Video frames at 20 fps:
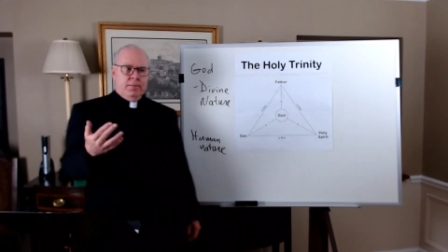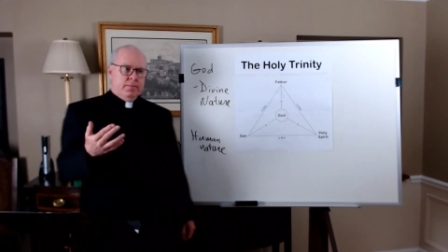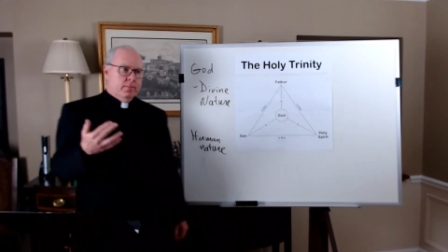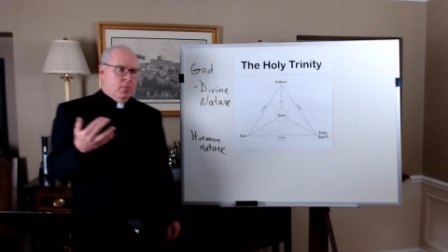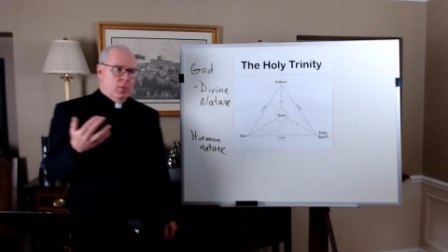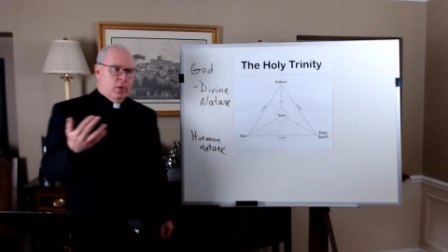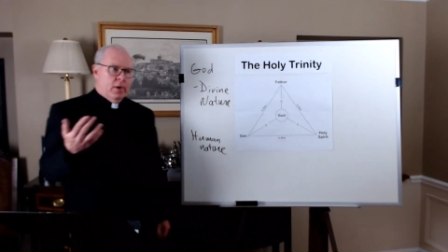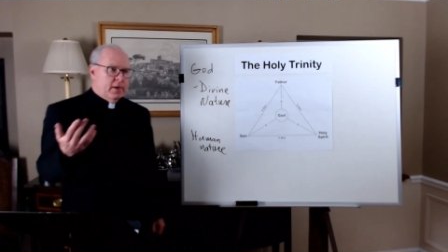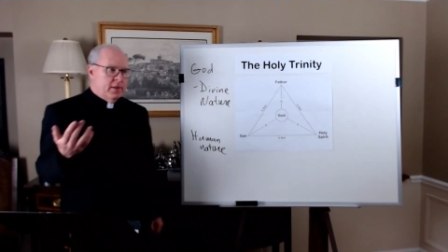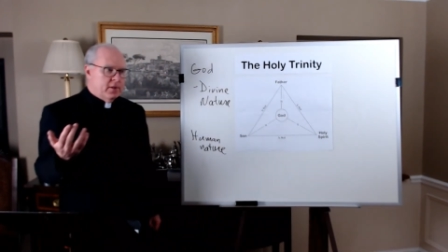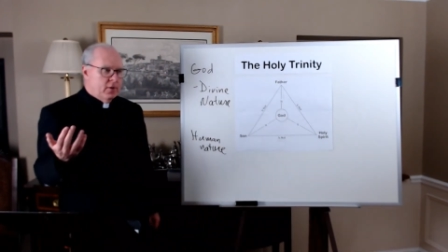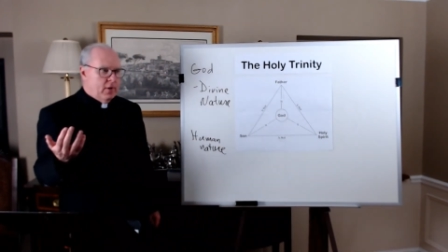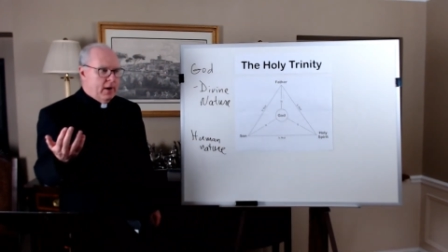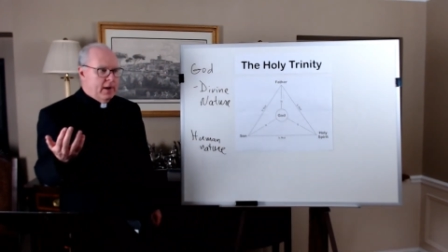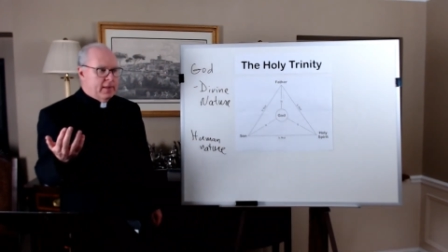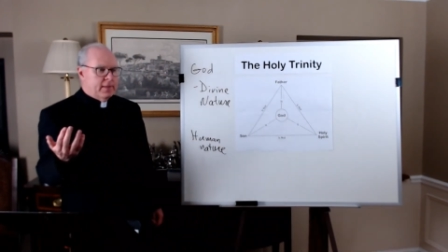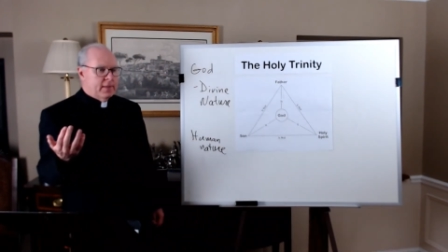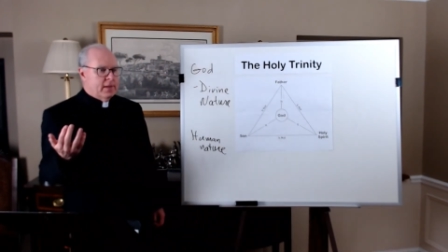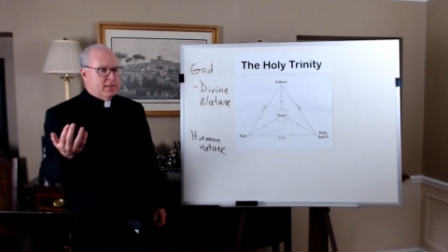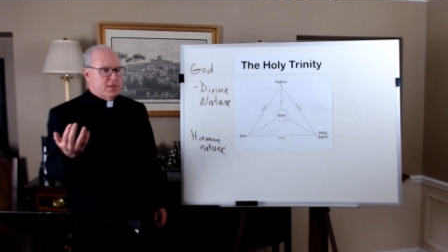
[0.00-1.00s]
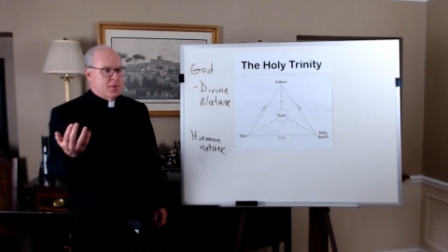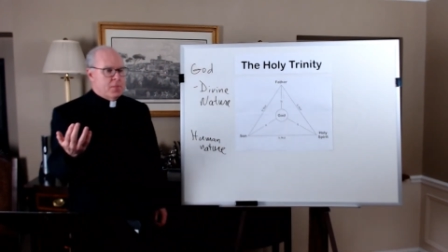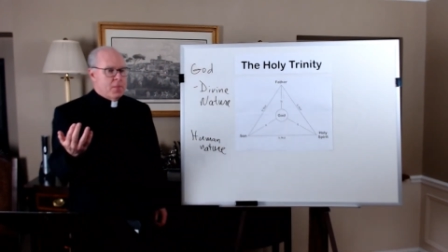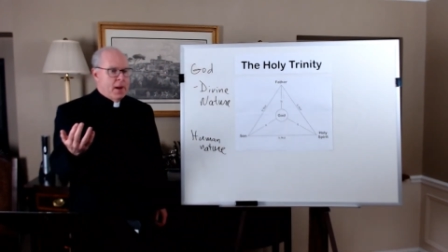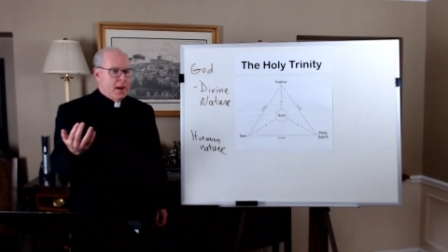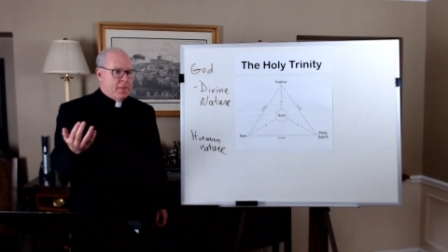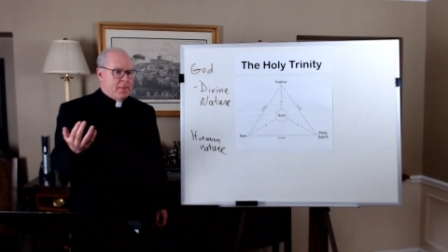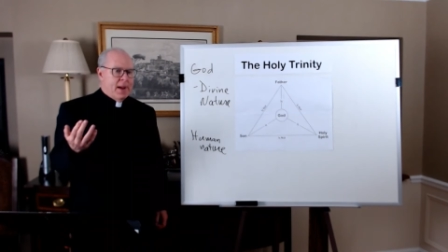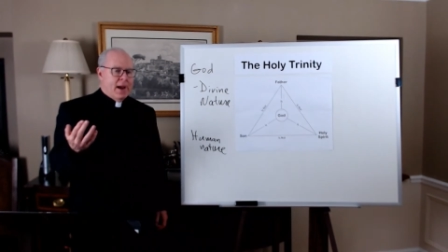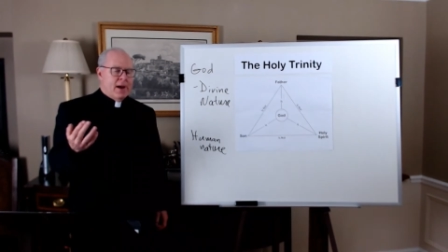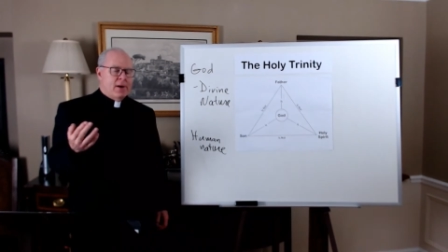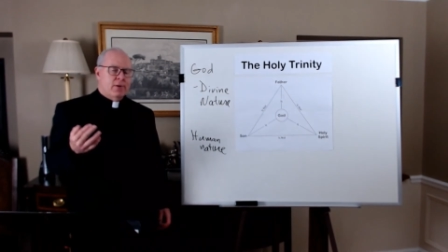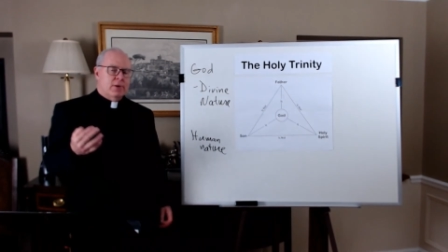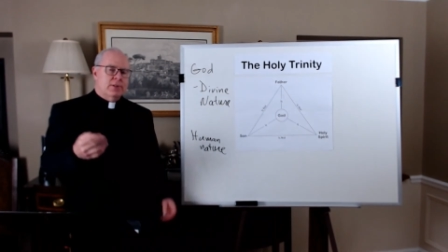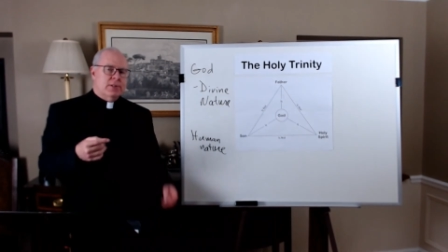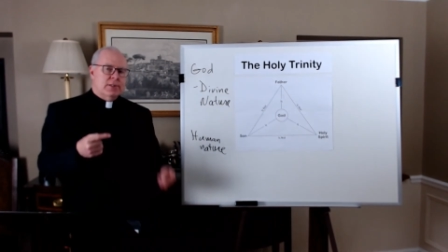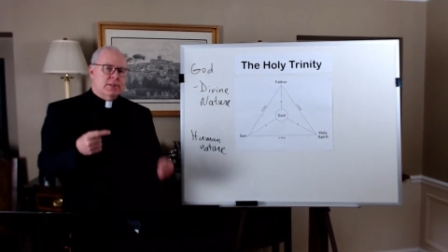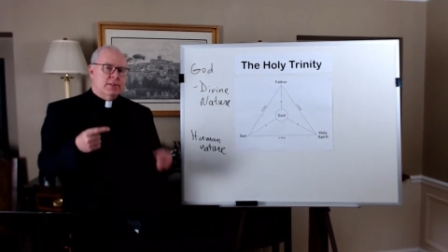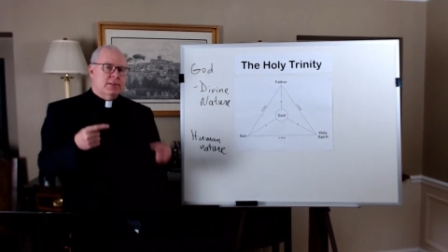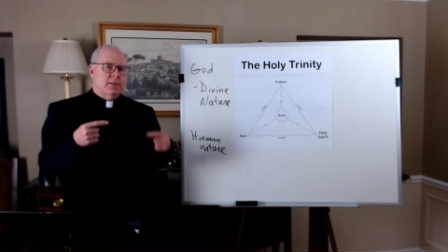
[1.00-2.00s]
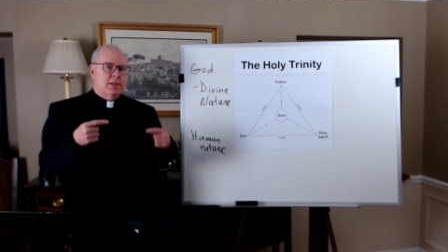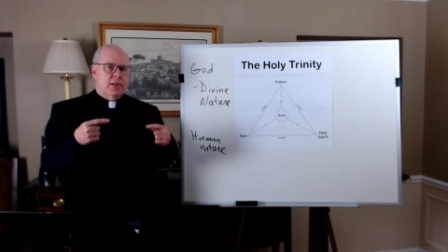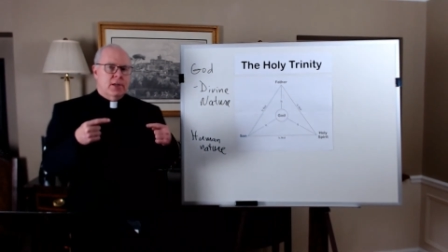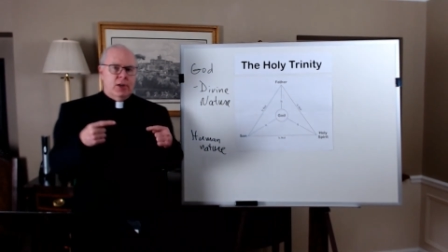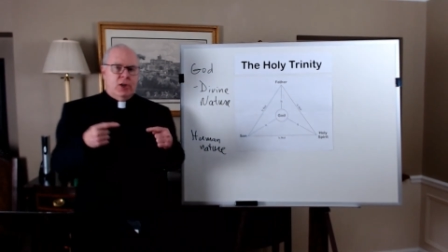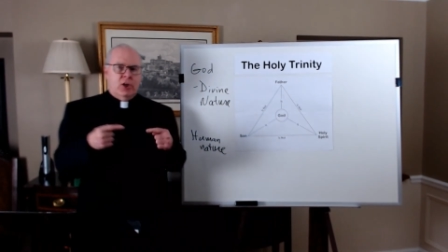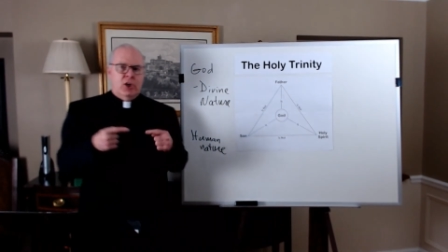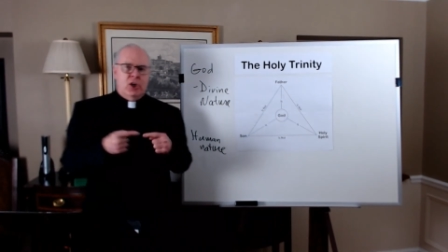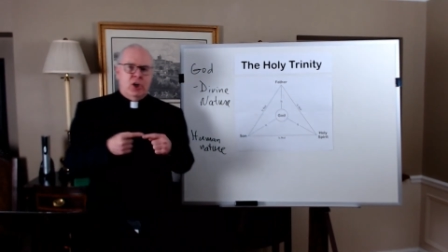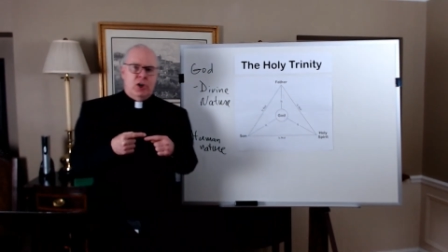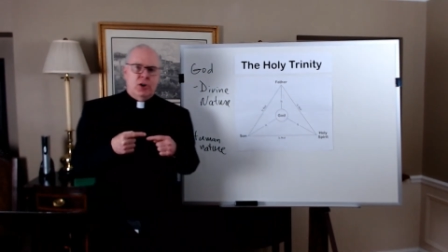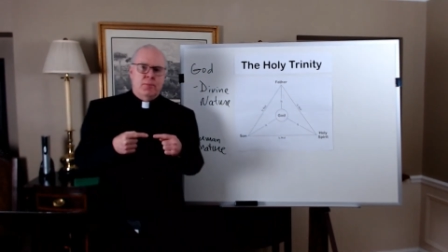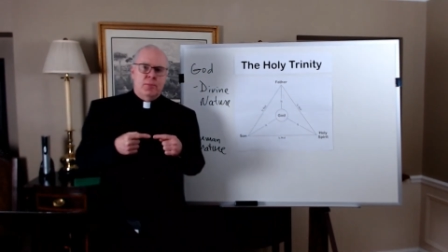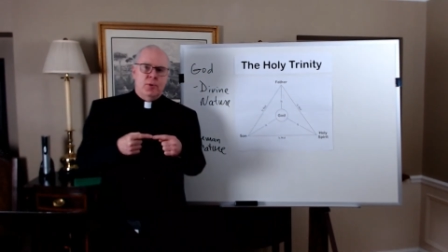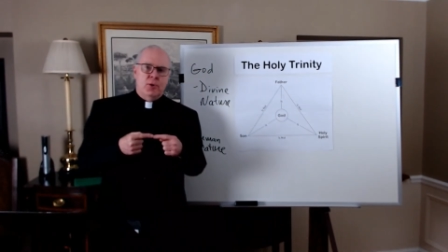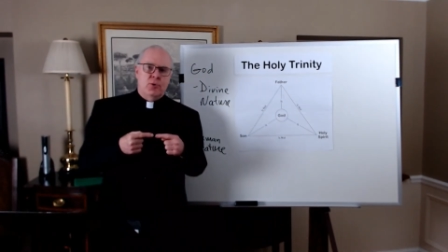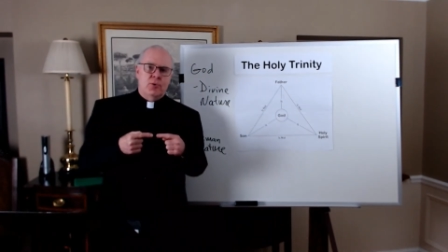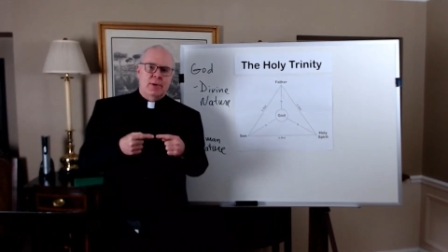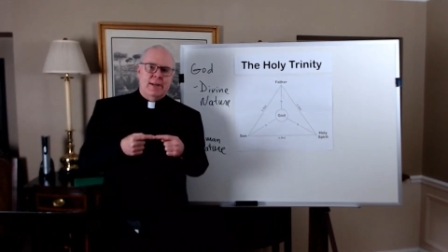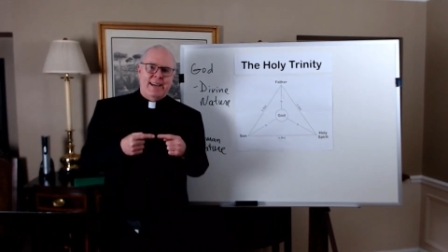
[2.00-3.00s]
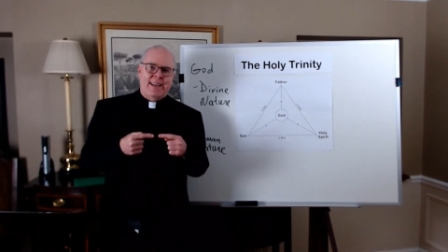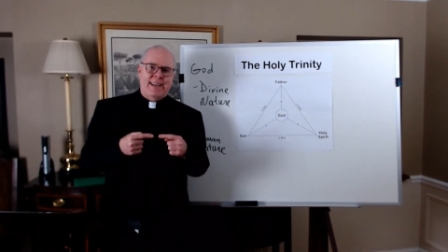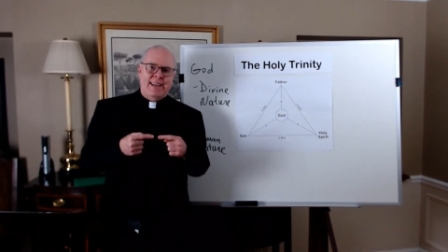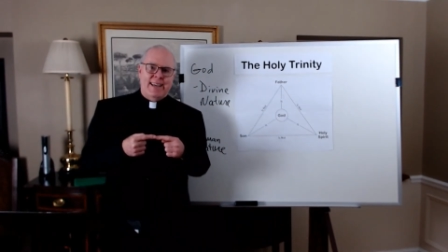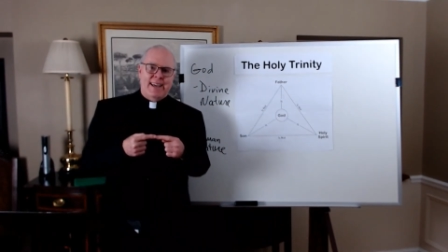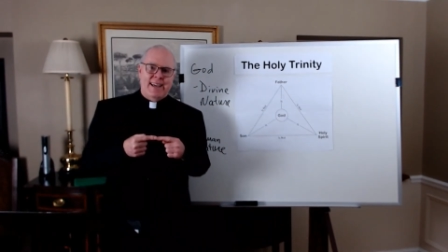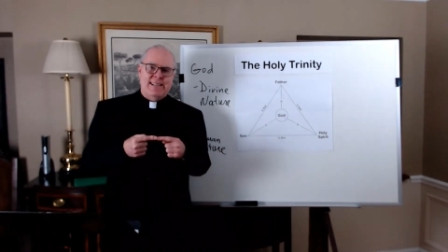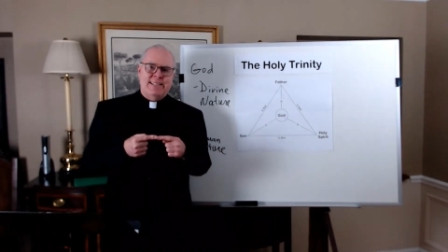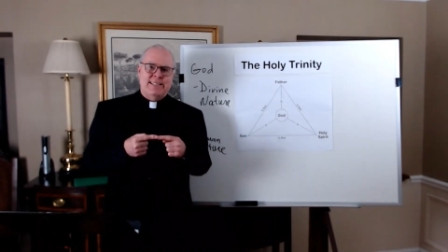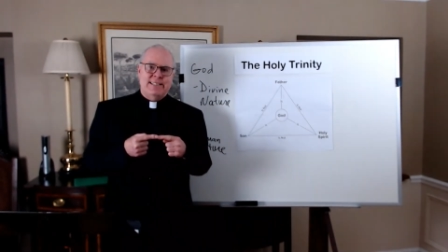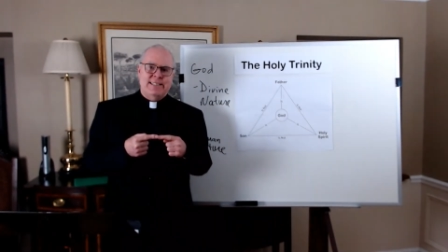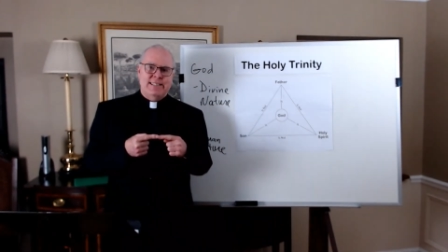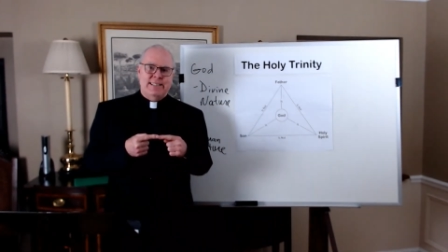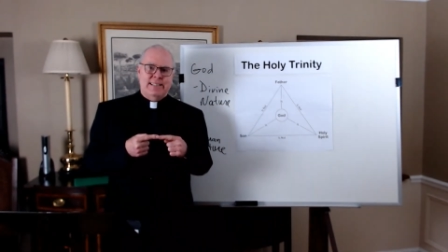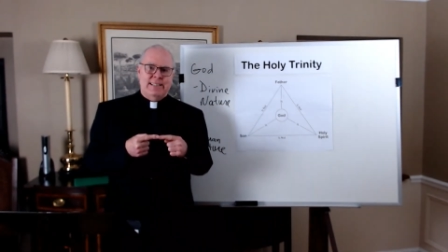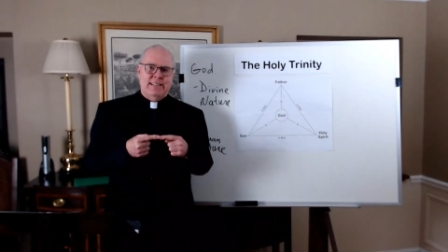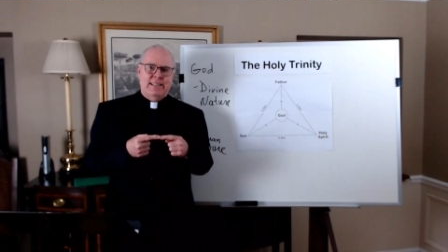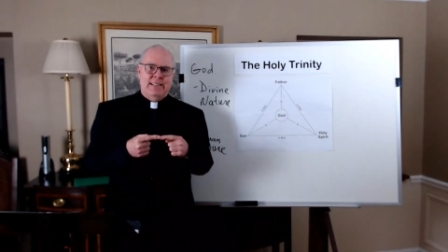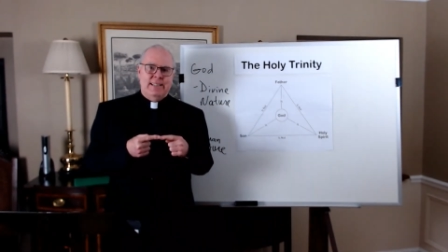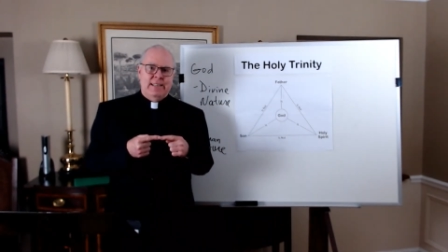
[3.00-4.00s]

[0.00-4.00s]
One of the great things about marriage is communication.